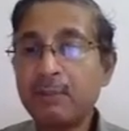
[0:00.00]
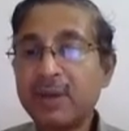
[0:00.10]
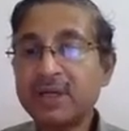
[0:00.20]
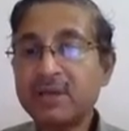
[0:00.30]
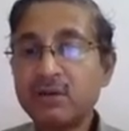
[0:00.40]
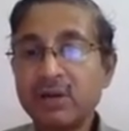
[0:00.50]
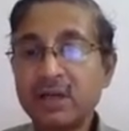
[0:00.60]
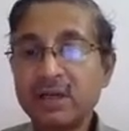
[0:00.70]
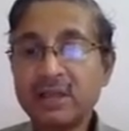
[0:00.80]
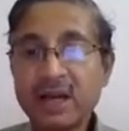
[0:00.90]

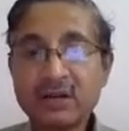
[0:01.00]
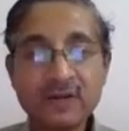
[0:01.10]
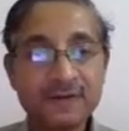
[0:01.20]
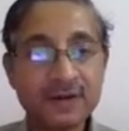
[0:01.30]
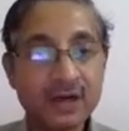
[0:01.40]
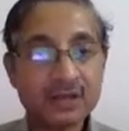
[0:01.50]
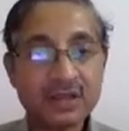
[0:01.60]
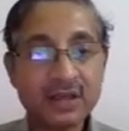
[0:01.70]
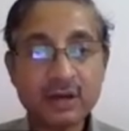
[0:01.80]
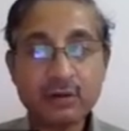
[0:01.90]
particularly that of
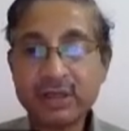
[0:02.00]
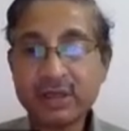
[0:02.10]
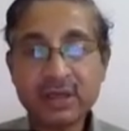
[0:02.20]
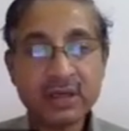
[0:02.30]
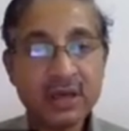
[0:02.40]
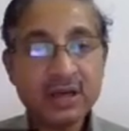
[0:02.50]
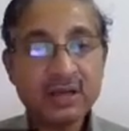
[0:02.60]
security,